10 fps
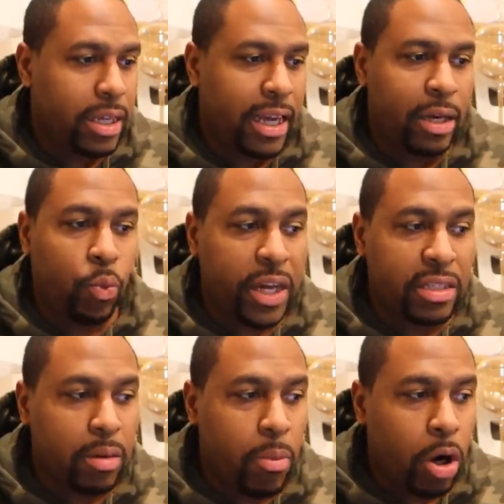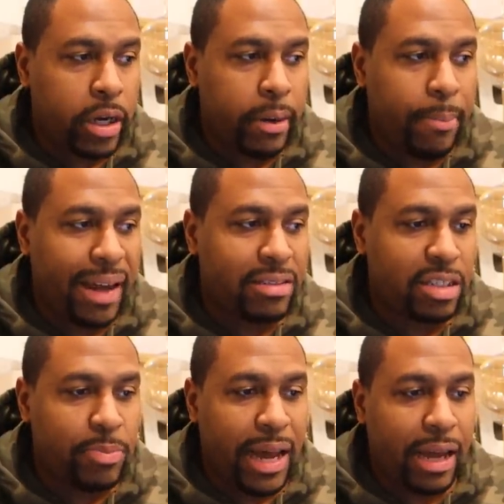and wait till the market
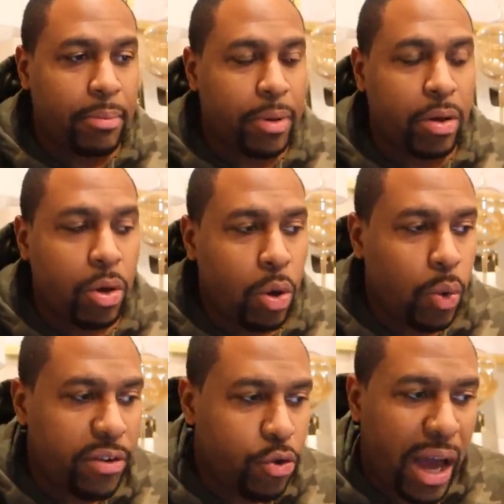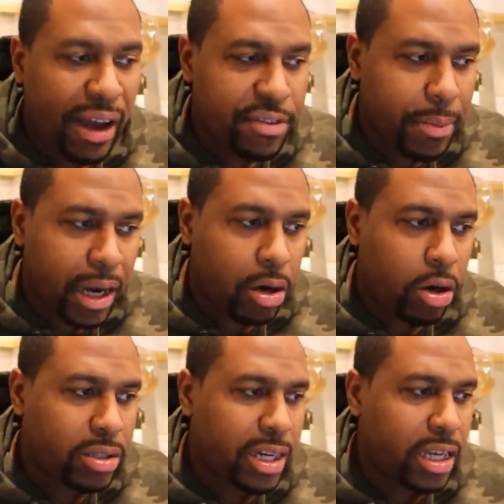bounces back. But what if you have to buy a
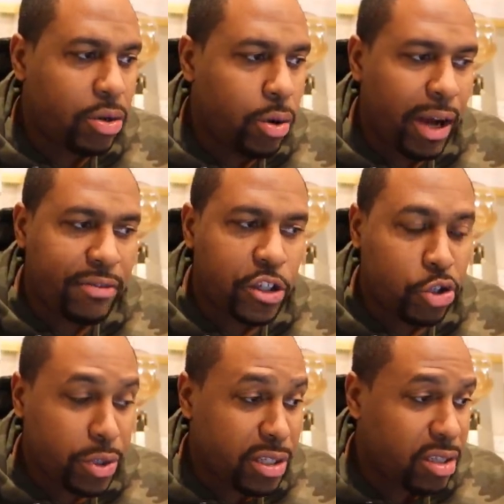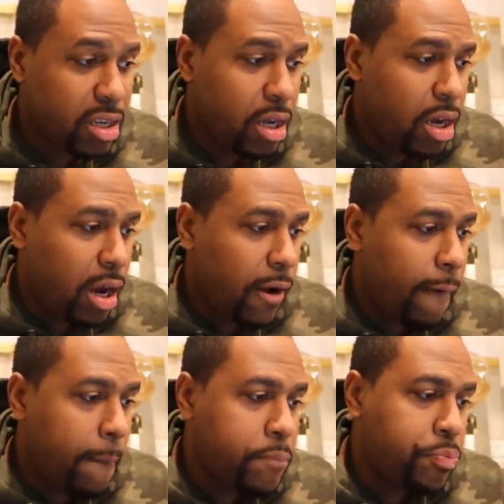car today? You don't have a choice.
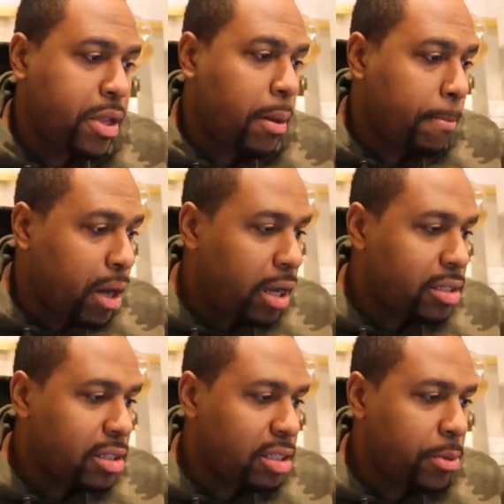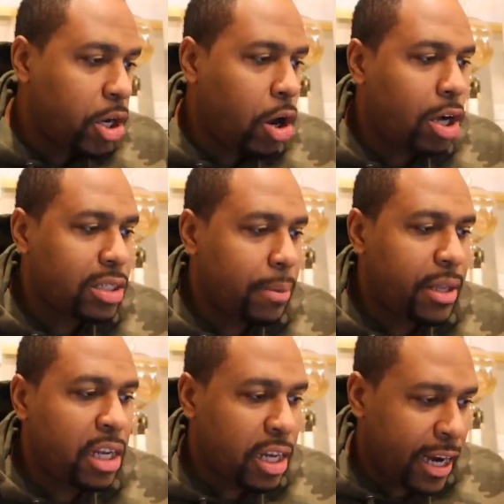But some of the cars I've
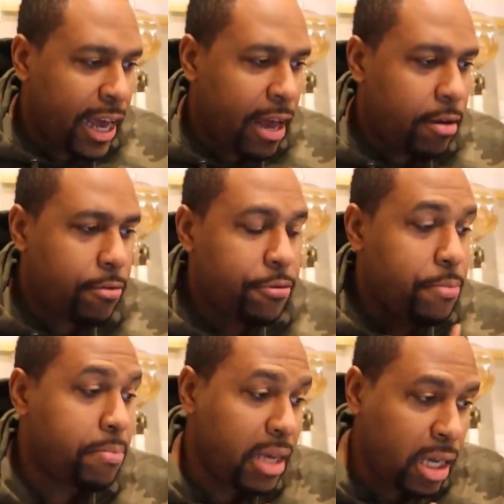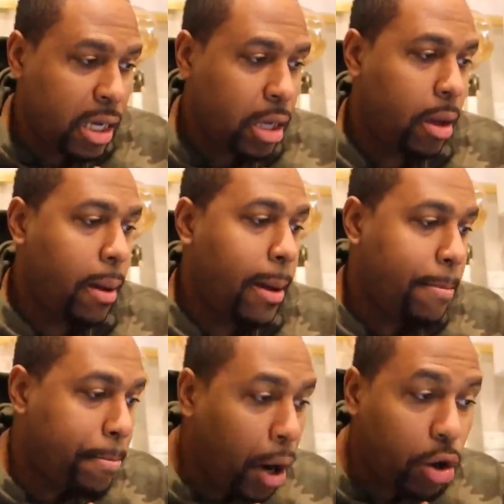been looking at, for me
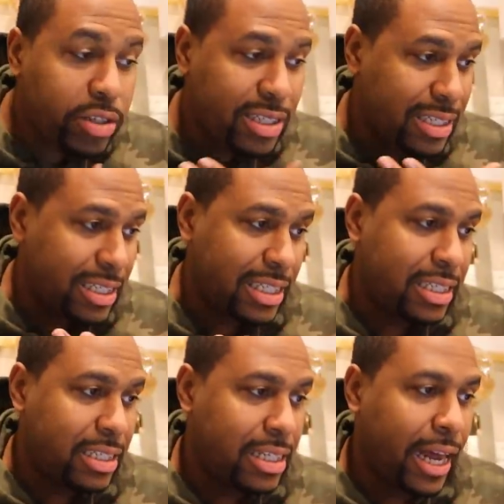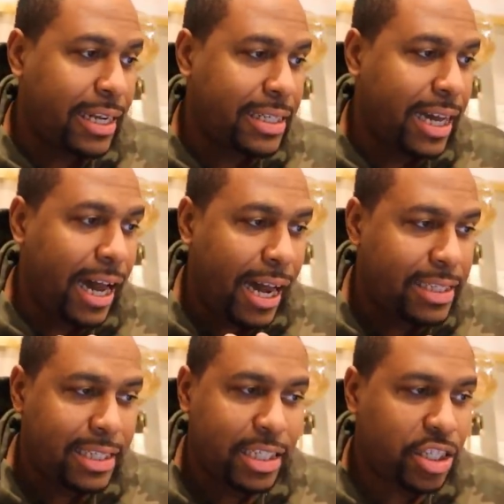personally, like to
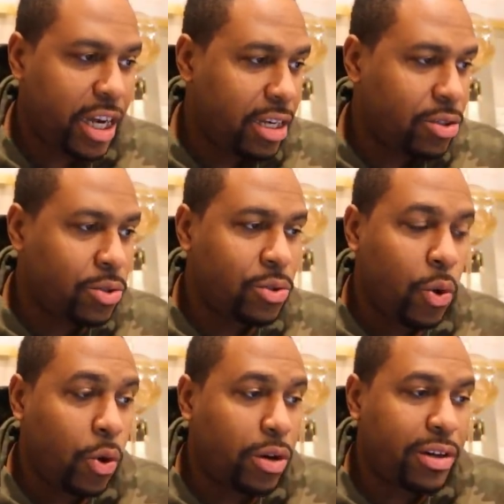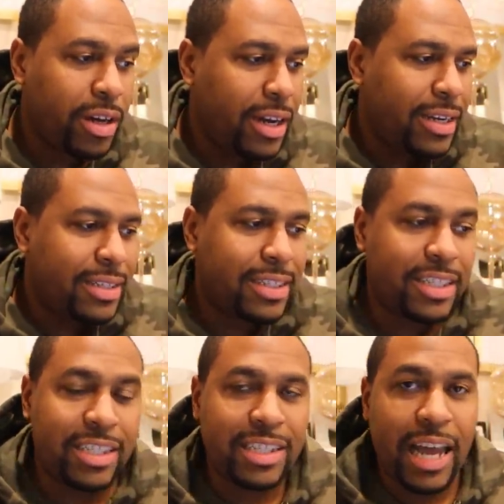add to the channel or to
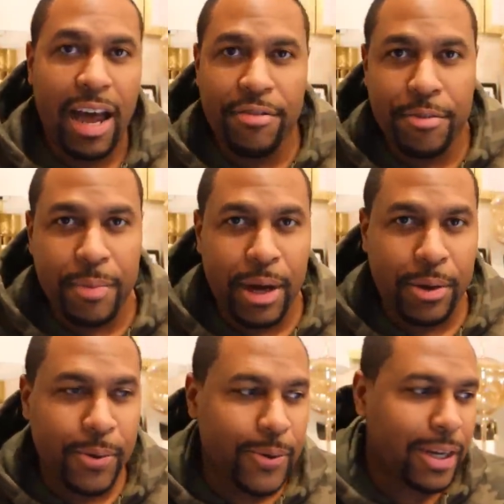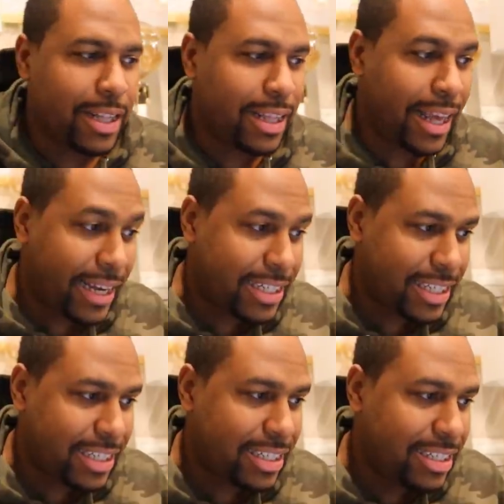just have in my own
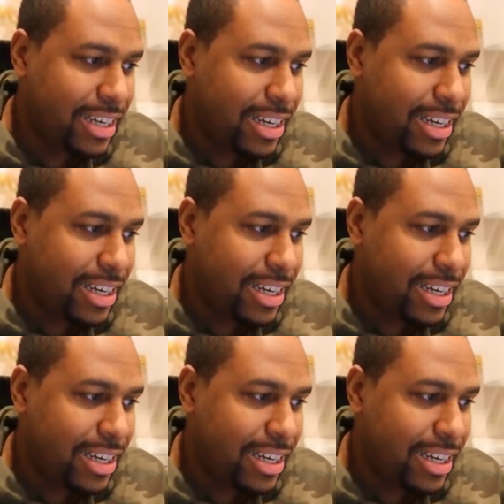collection,